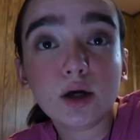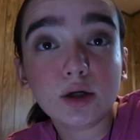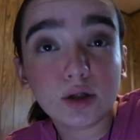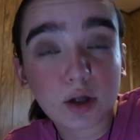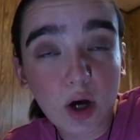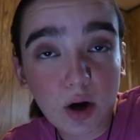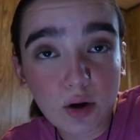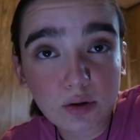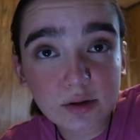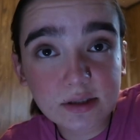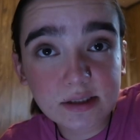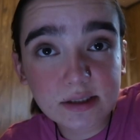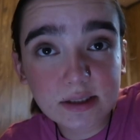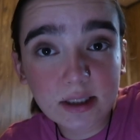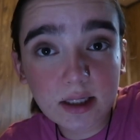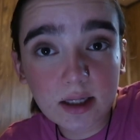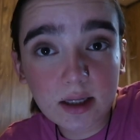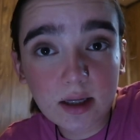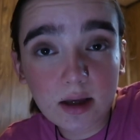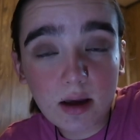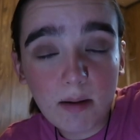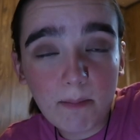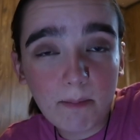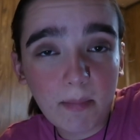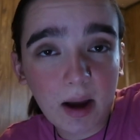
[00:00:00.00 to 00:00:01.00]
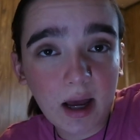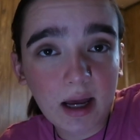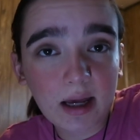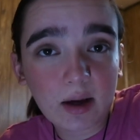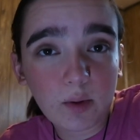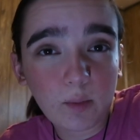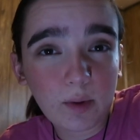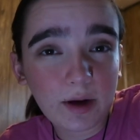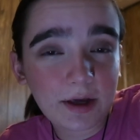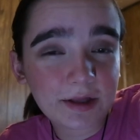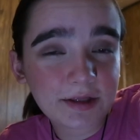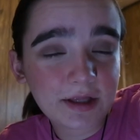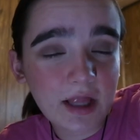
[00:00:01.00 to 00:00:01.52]
go see my
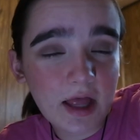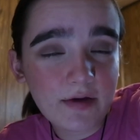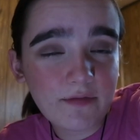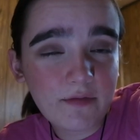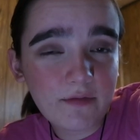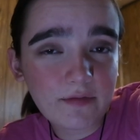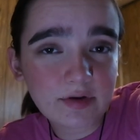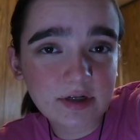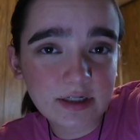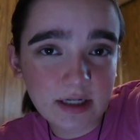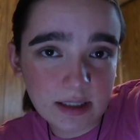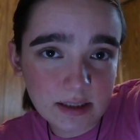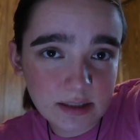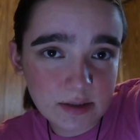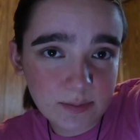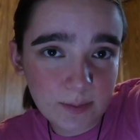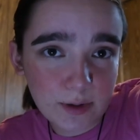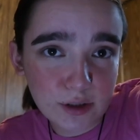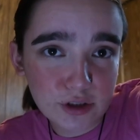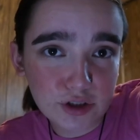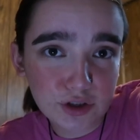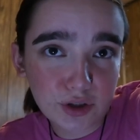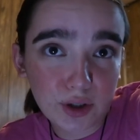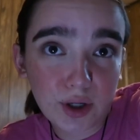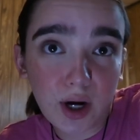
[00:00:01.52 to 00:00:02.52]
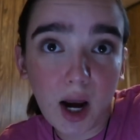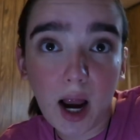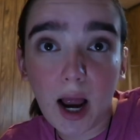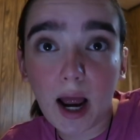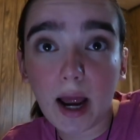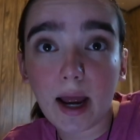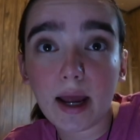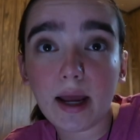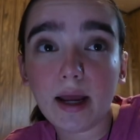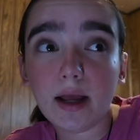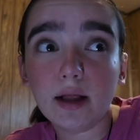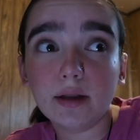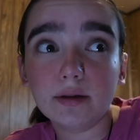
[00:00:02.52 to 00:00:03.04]
weekend life of a dance major.
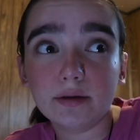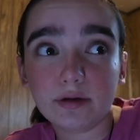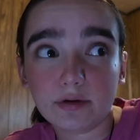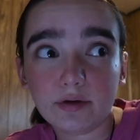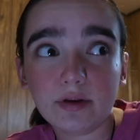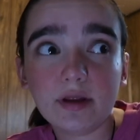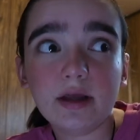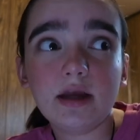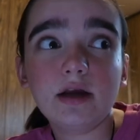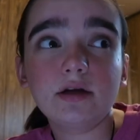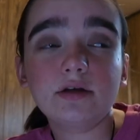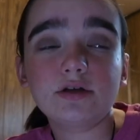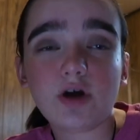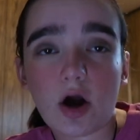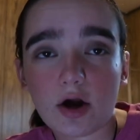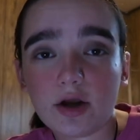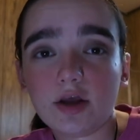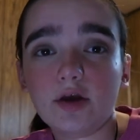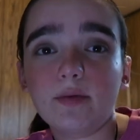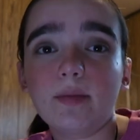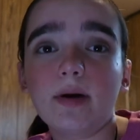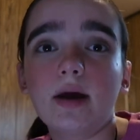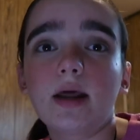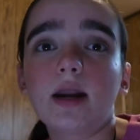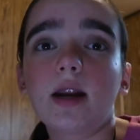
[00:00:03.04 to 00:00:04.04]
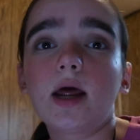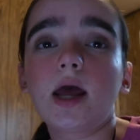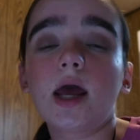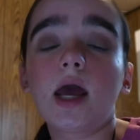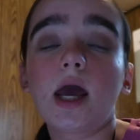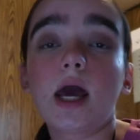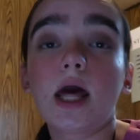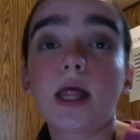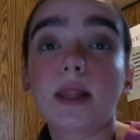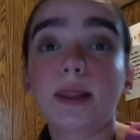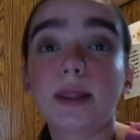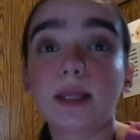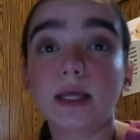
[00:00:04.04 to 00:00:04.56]
I literally document
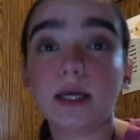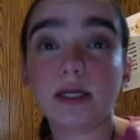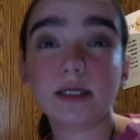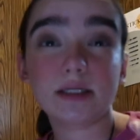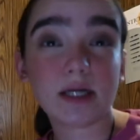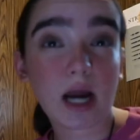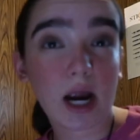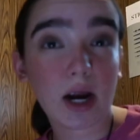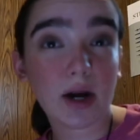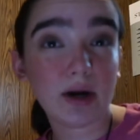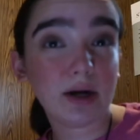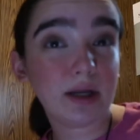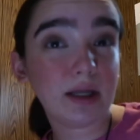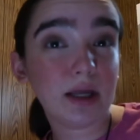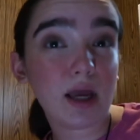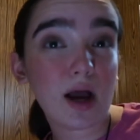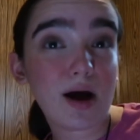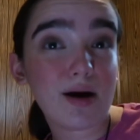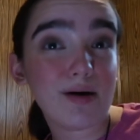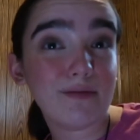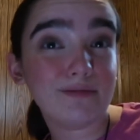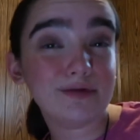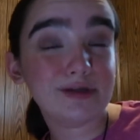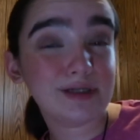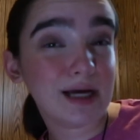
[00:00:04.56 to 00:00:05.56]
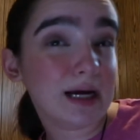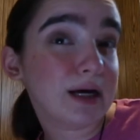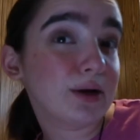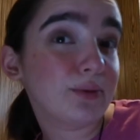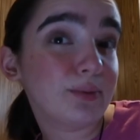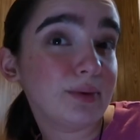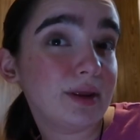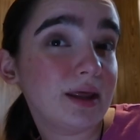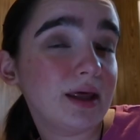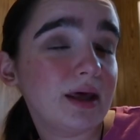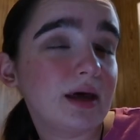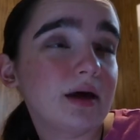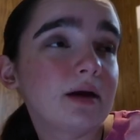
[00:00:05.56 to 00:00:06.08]
the entirety of Tech
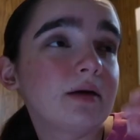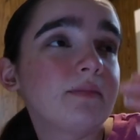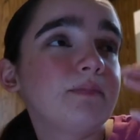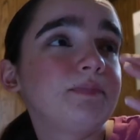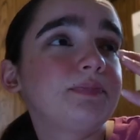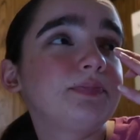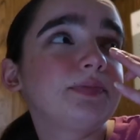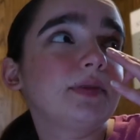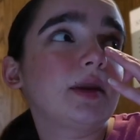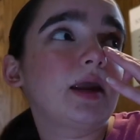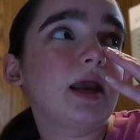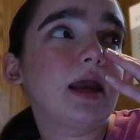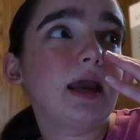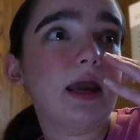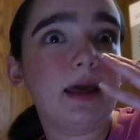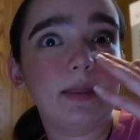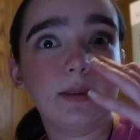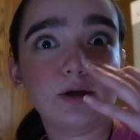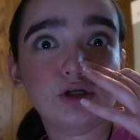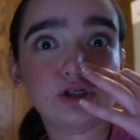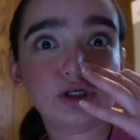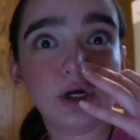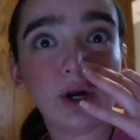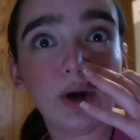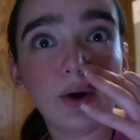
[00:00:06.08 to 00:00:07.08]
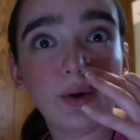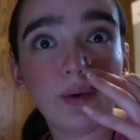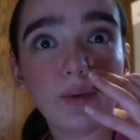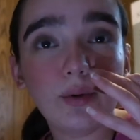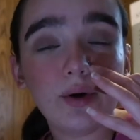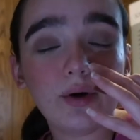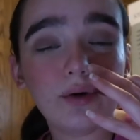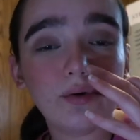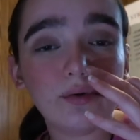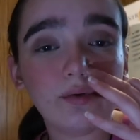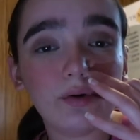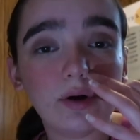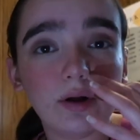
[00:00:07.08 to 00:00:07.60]
Week and the
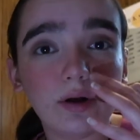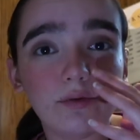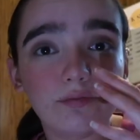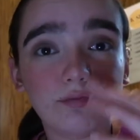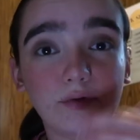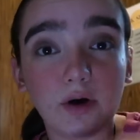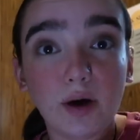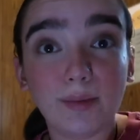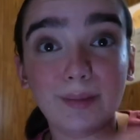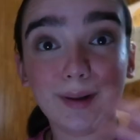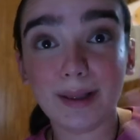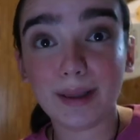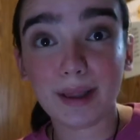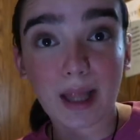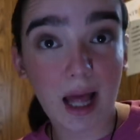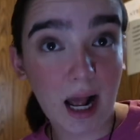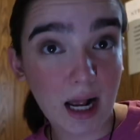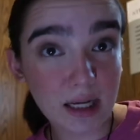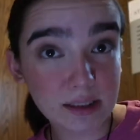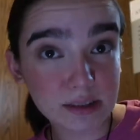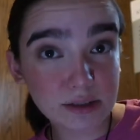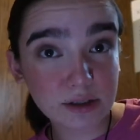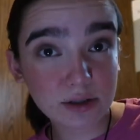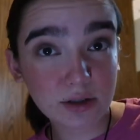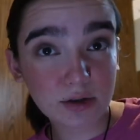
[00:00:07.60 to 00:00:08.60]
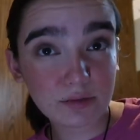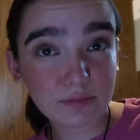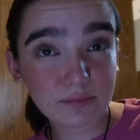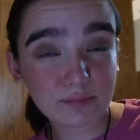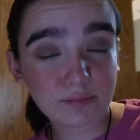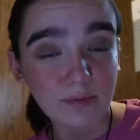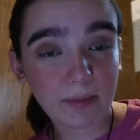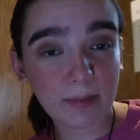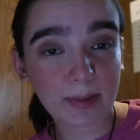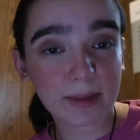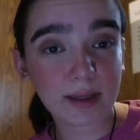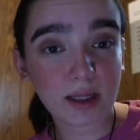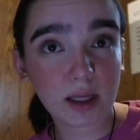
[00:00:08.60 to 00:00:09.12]
show from last,
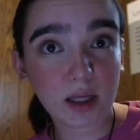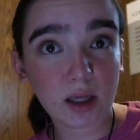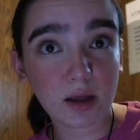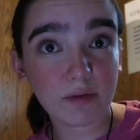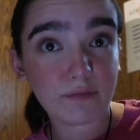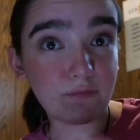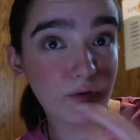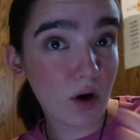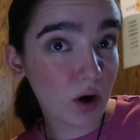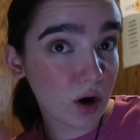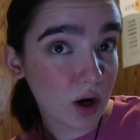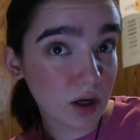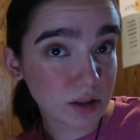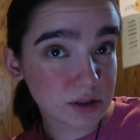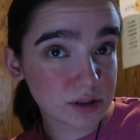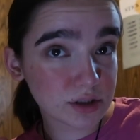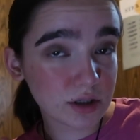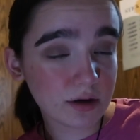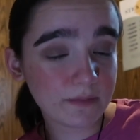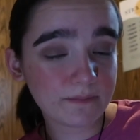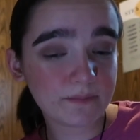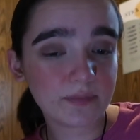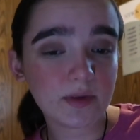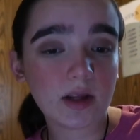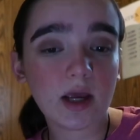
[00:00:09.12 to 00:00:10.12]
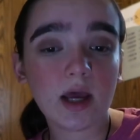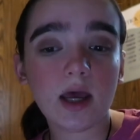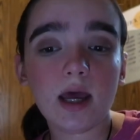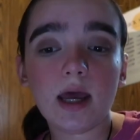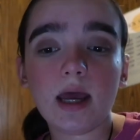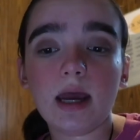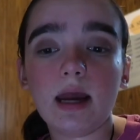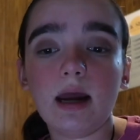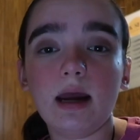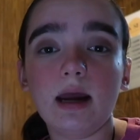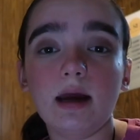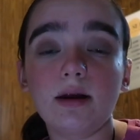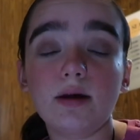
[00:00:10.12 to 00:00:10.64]
from the fall concert.
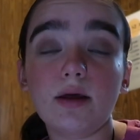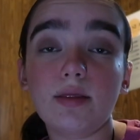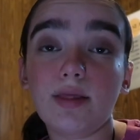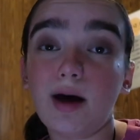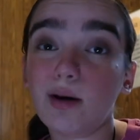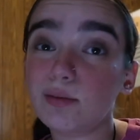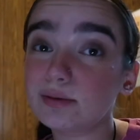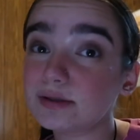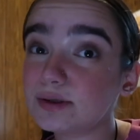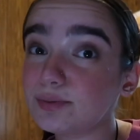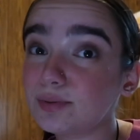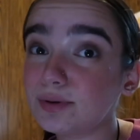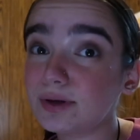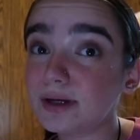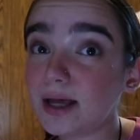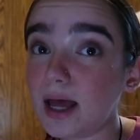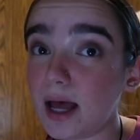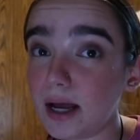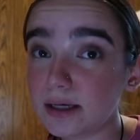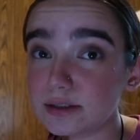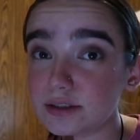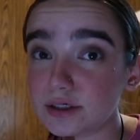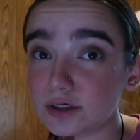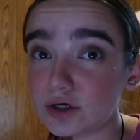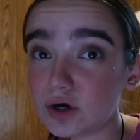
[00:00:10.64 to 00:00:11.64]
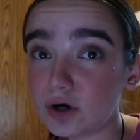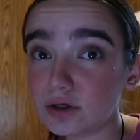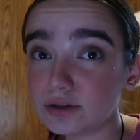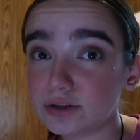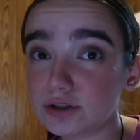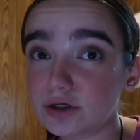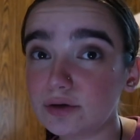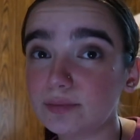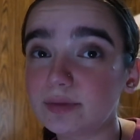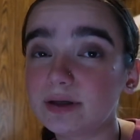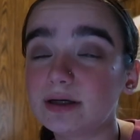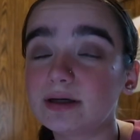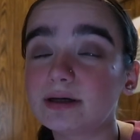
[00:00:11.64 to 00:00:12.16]
And that was a pretty hectic
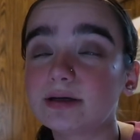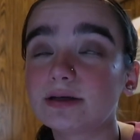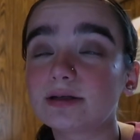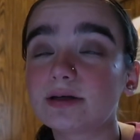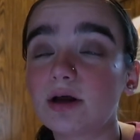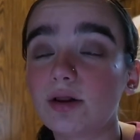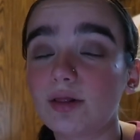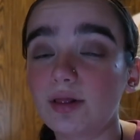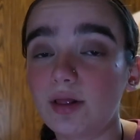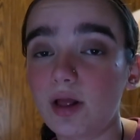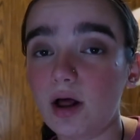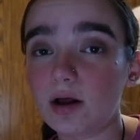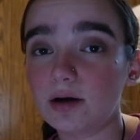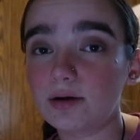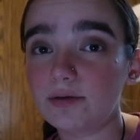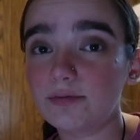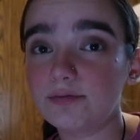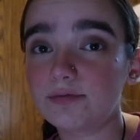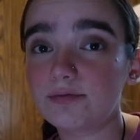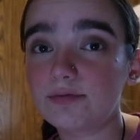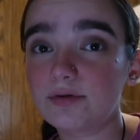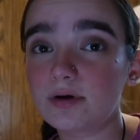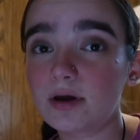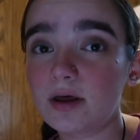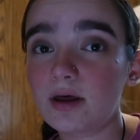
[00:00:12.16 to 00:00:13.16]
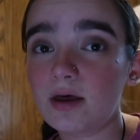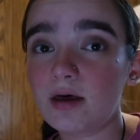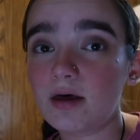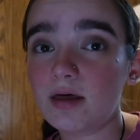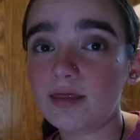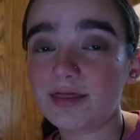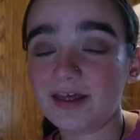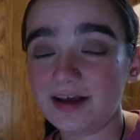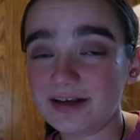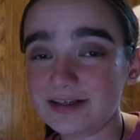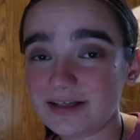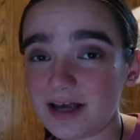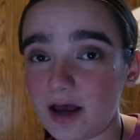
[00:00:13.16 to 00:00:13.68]
concert because a lot of
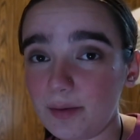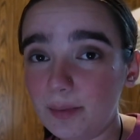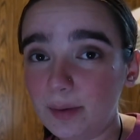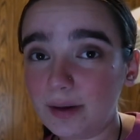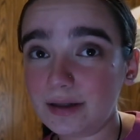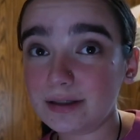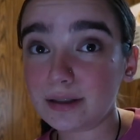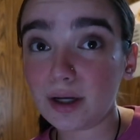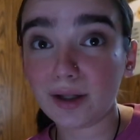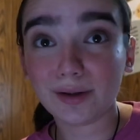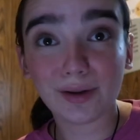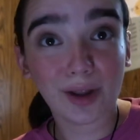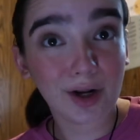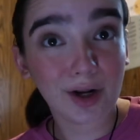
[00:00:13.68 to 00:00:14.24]
things happened, a